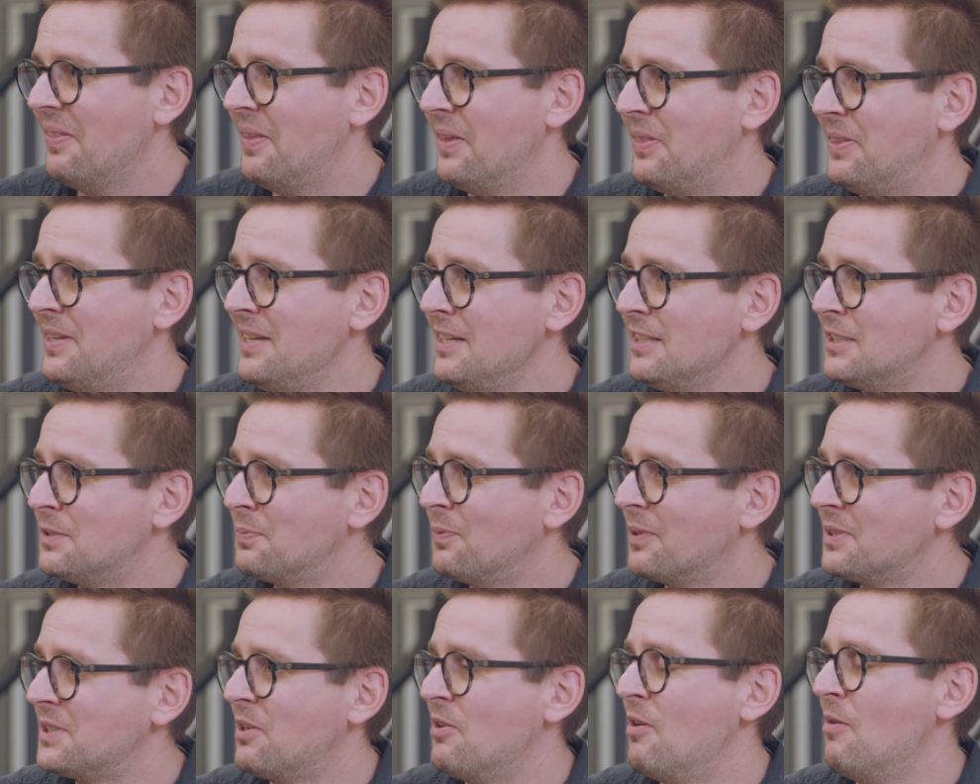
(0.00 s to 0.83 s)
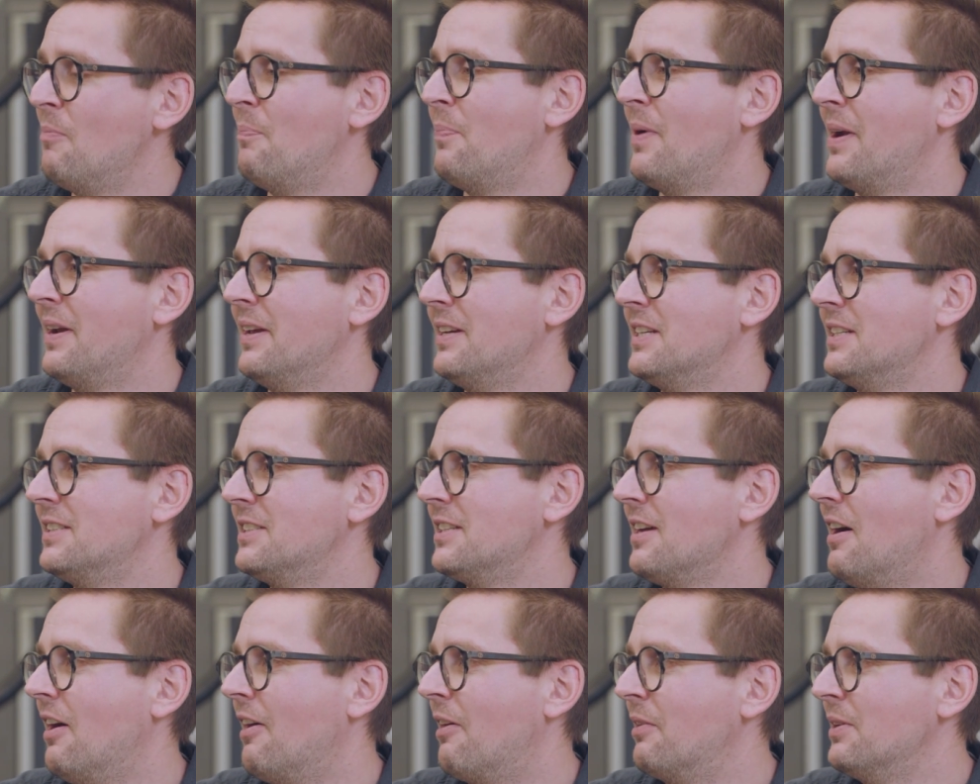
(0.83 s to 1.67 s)
the things what
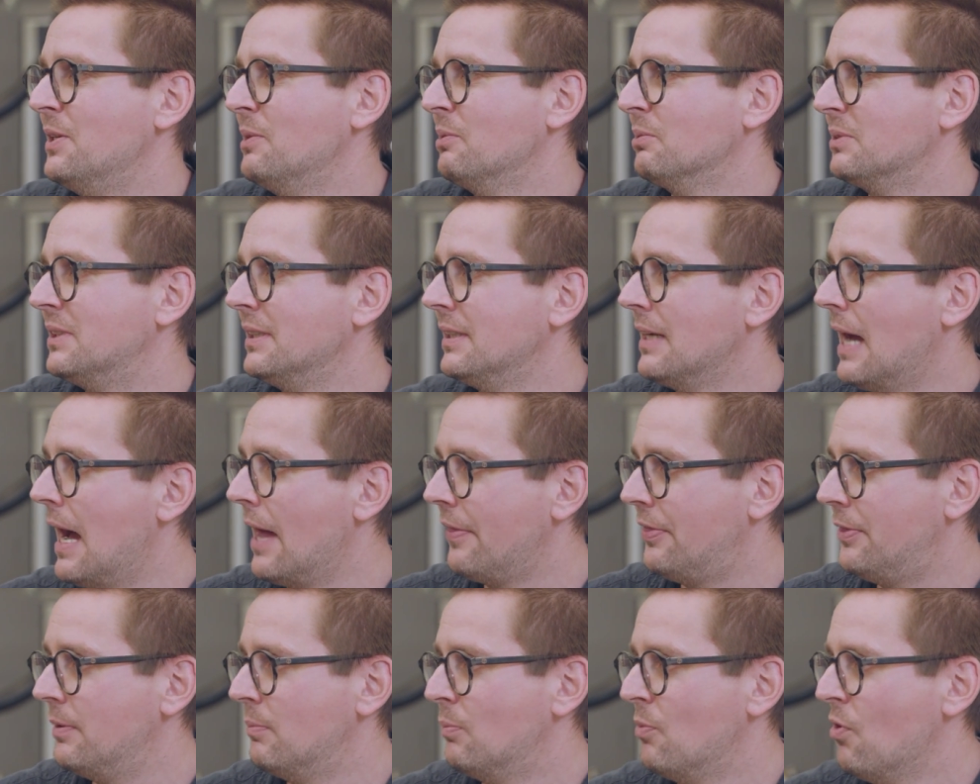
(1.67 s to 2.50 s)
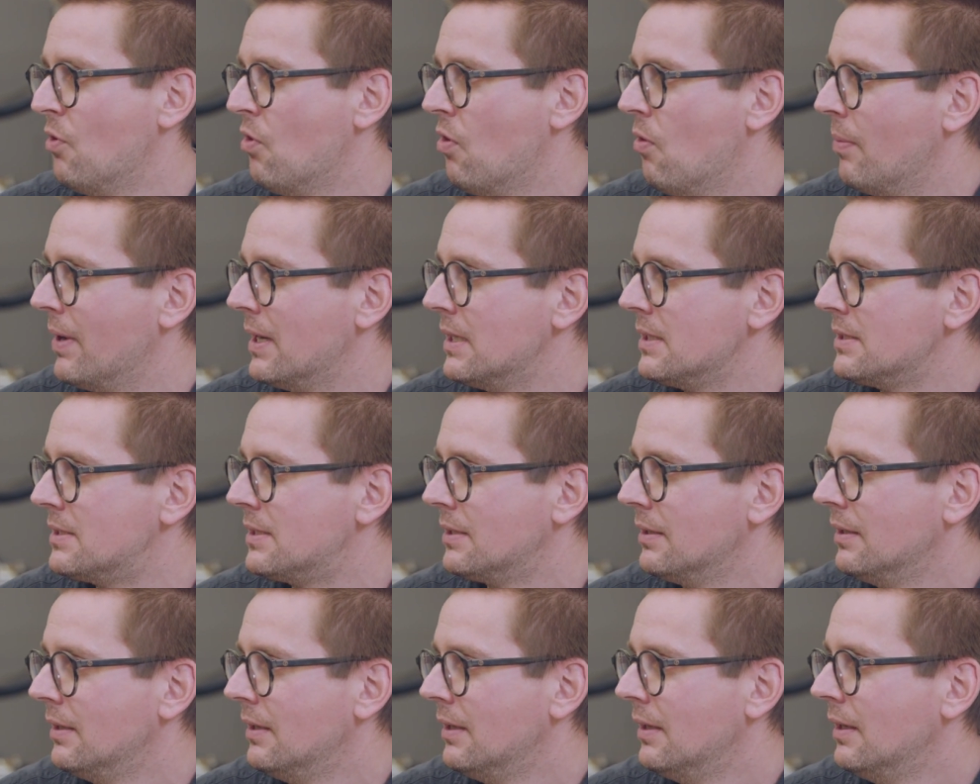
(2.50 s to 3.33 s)
companies are using at the
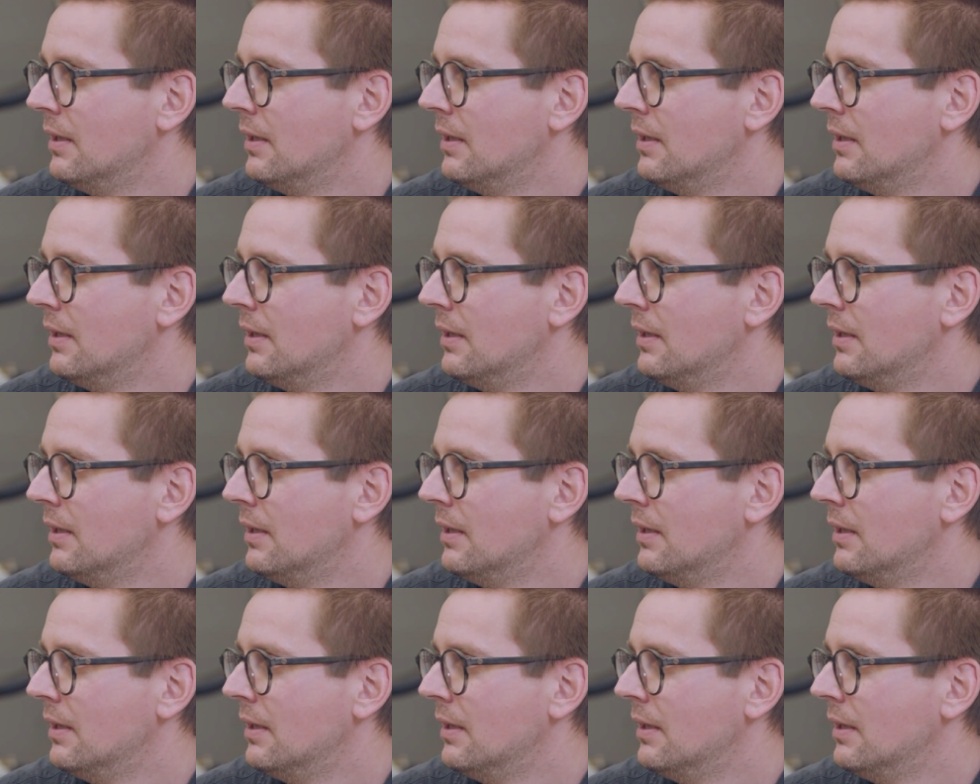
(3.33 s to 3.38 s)
moment.